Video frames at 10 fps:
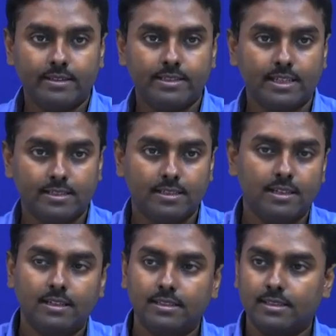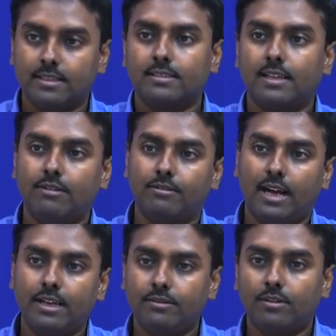6, 6 and
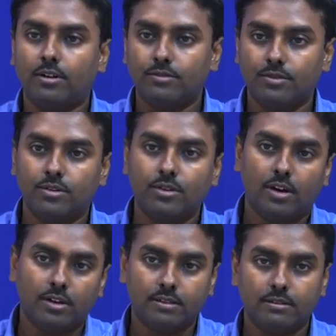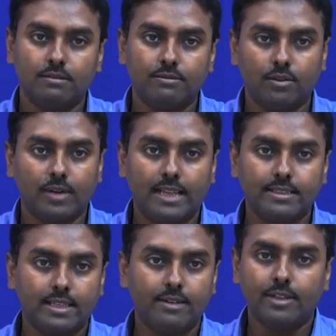5 or 4 or 4 and
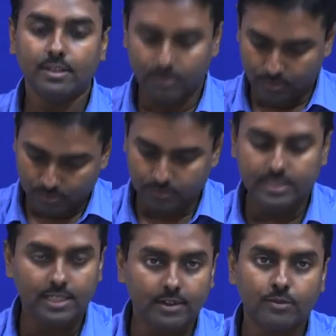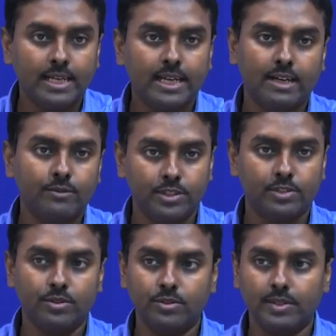7, whichever way I wish
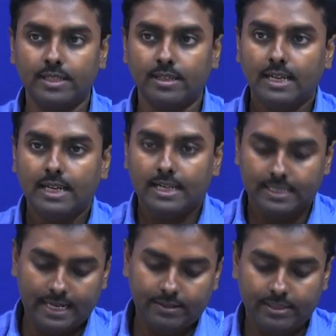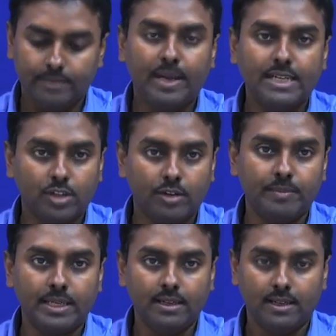to do it, that depends on
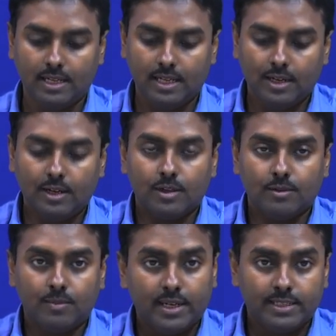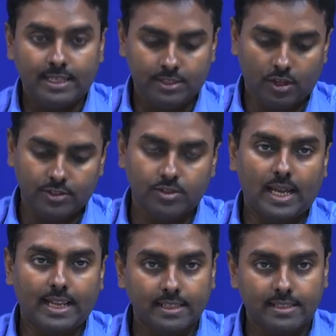me. But there is also
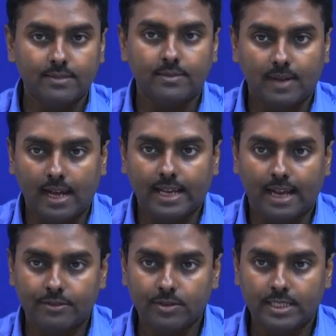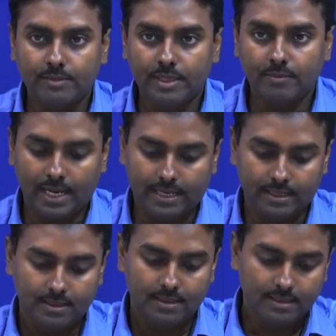another thing I have to keep in mind,
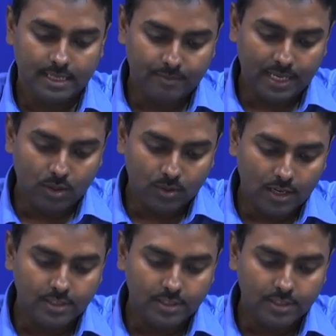that my local